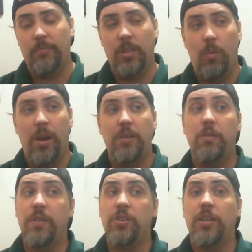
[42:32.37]
When I do
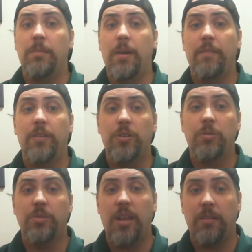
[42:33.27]
eventually get my
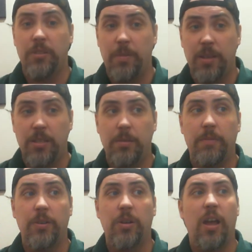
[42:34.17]
virtual sacred spaces,
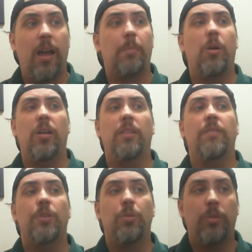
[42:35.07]
I'm calling it the
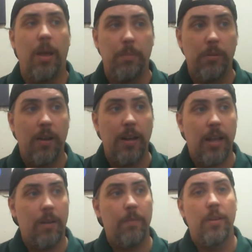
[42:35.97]
virtual temple right
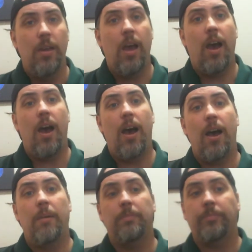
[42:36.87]
now,
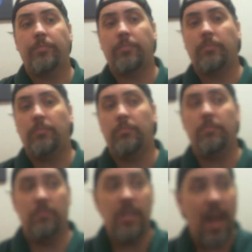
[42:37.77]

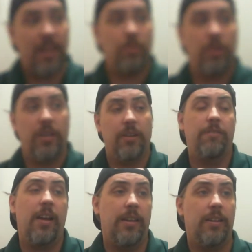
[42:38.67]
that is where you're going to
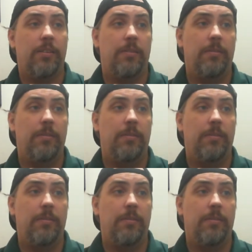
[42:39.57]
find it.